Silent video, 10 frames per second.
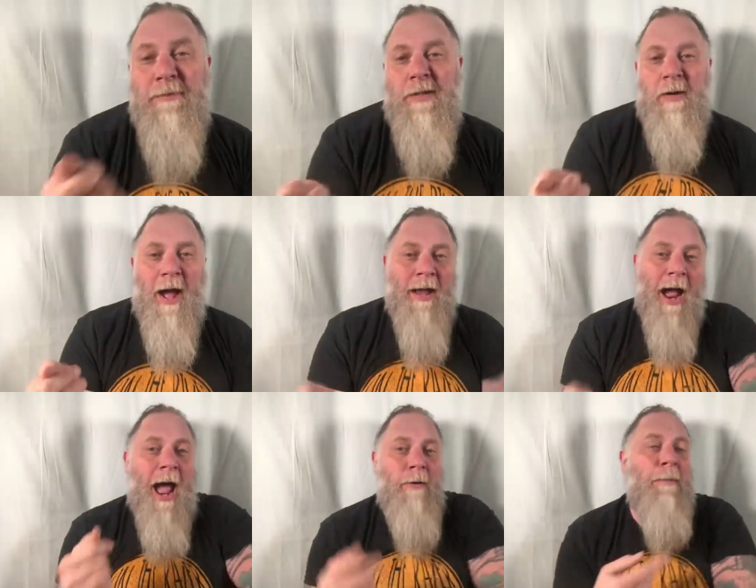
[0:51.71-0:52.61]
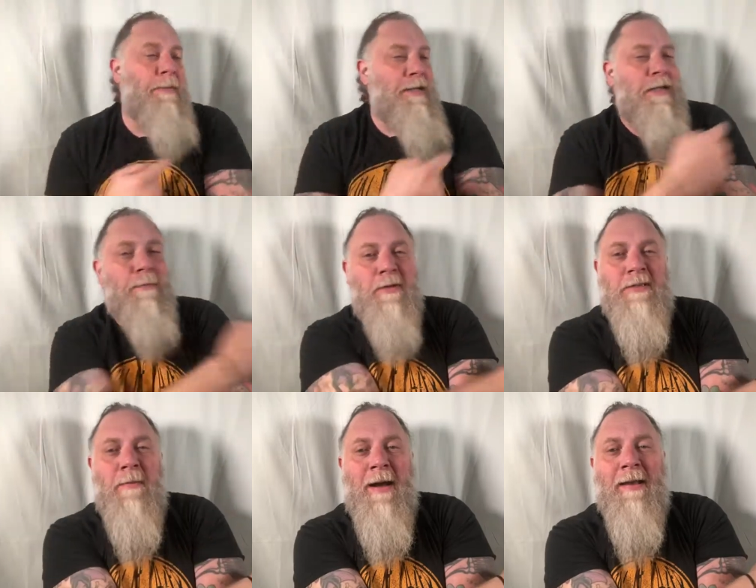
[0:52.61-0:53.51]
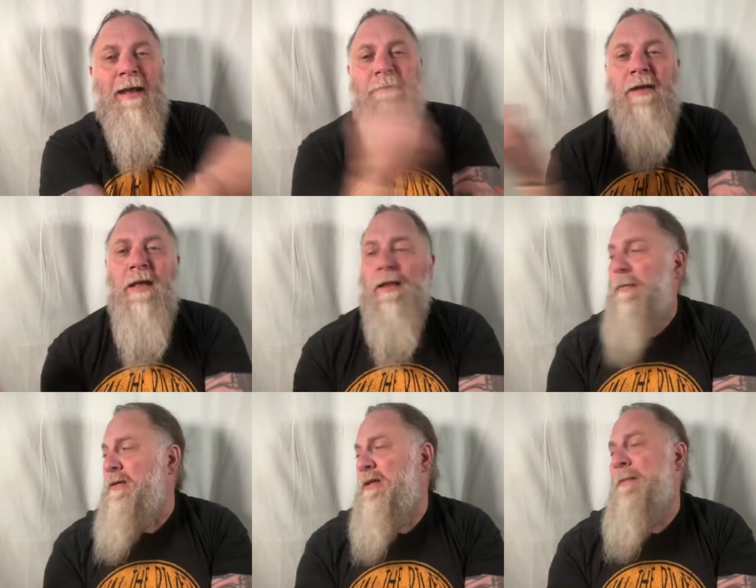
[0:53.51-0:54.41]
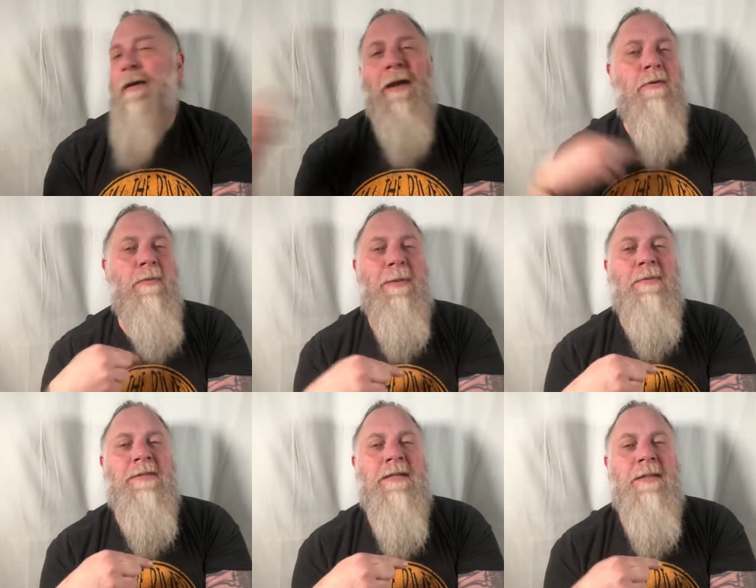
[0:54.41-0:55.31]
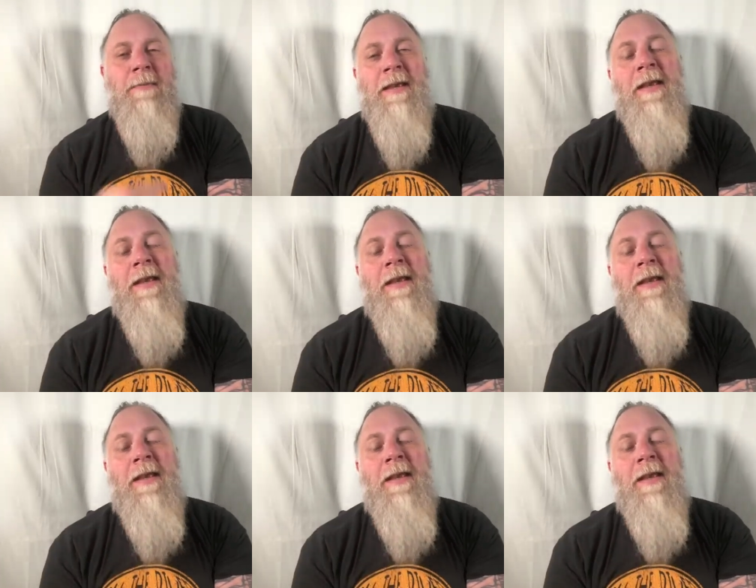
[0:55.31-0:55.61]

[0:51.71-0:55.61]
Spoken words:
So I would protect the person to my left, the person to my right would be protecting me,